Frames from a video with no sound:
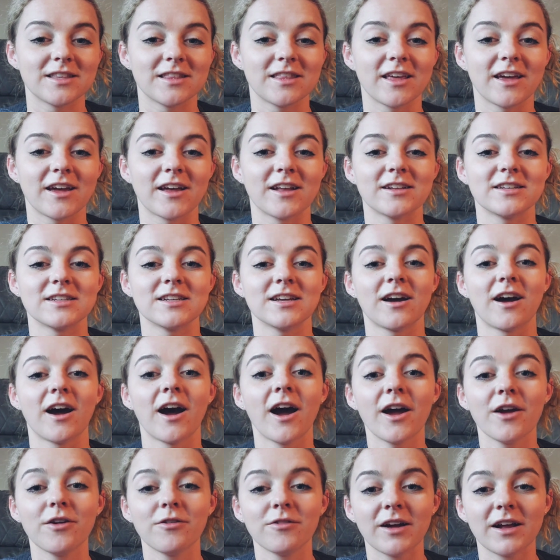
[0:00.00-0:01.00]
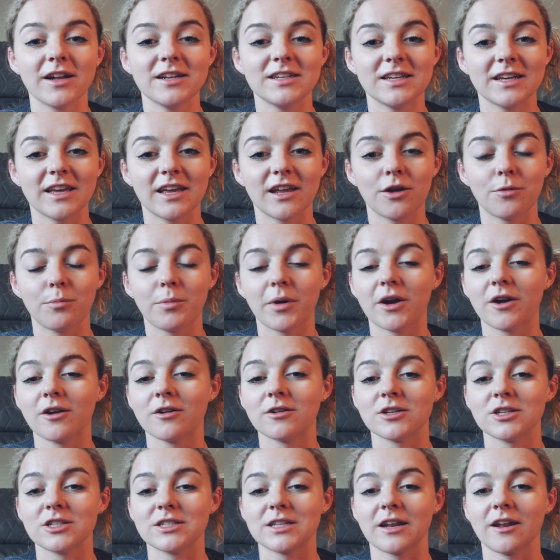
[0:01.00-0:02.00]
that I read to get a better
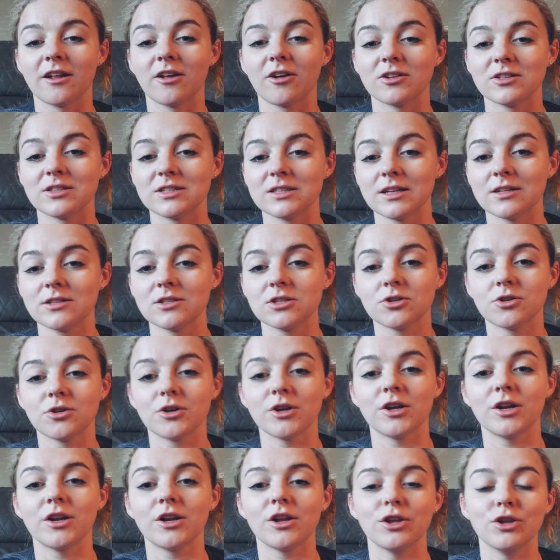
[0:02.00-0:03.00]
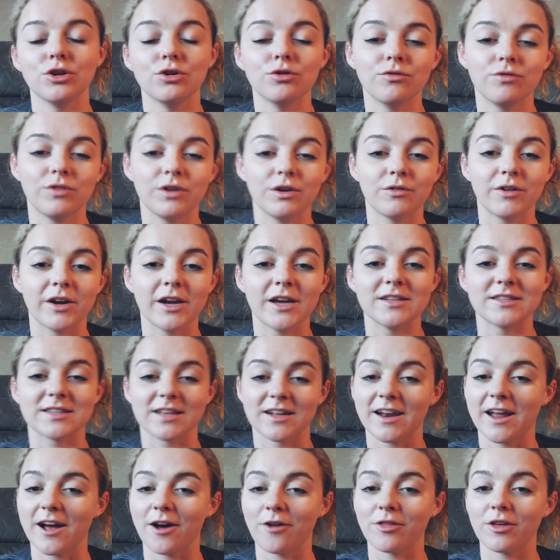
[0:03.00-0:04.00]
understanding on sunscreen, UV rays,
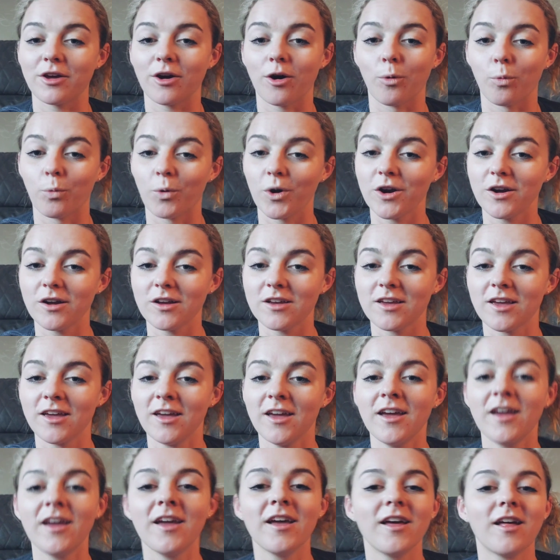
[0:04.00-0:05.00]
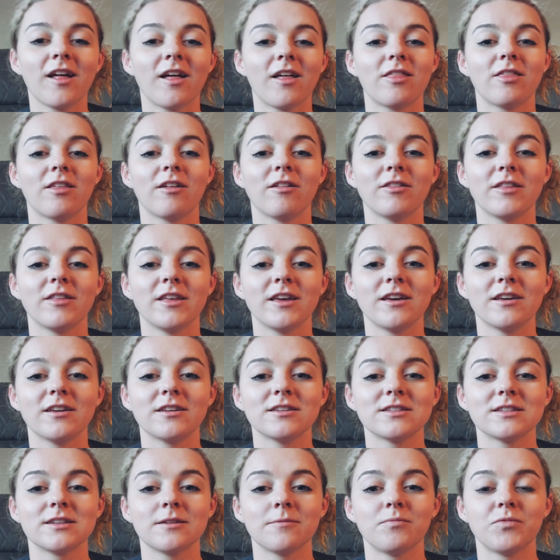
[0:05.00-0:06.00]
and how they all work, the
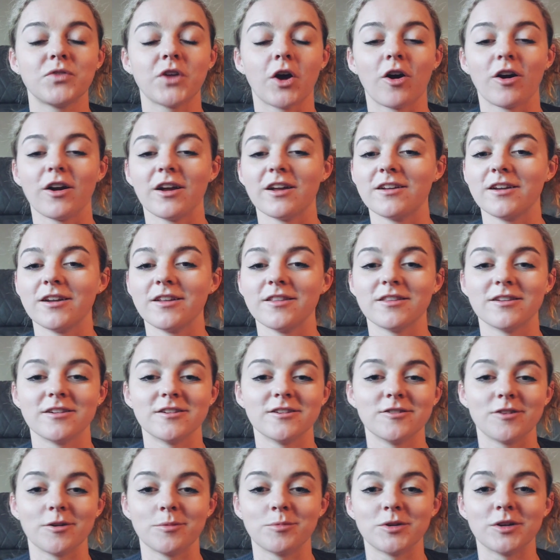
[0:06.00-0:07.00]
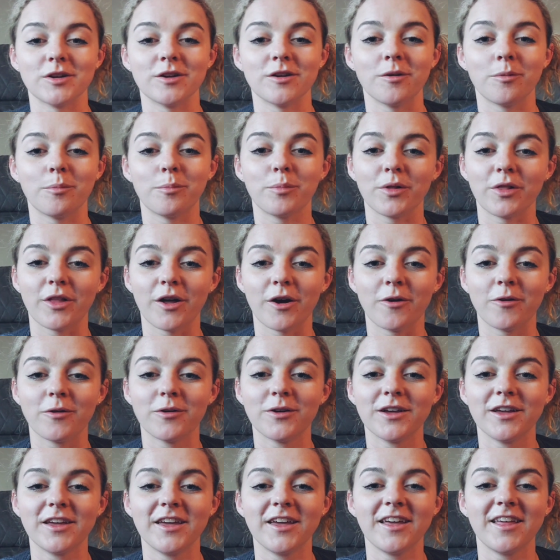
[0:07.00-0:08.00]
links are in the description below.
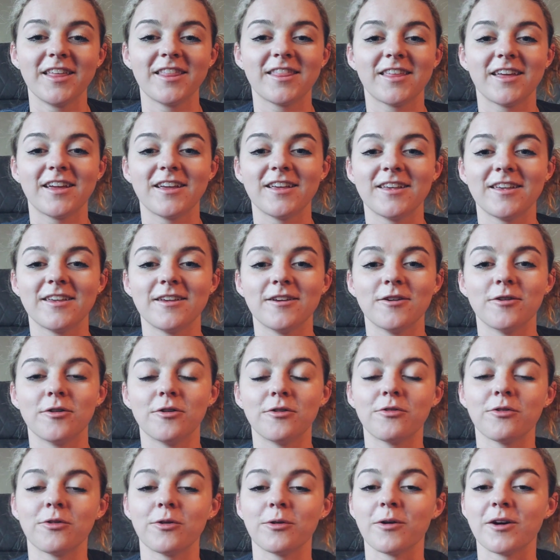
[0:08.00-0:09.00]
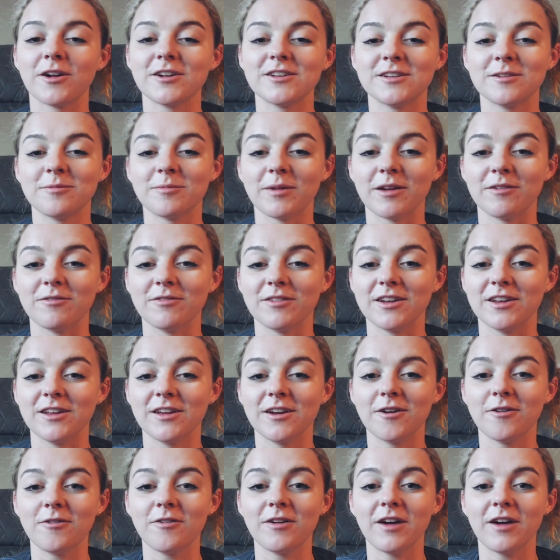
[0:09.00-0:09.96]
Thank you for watching my video,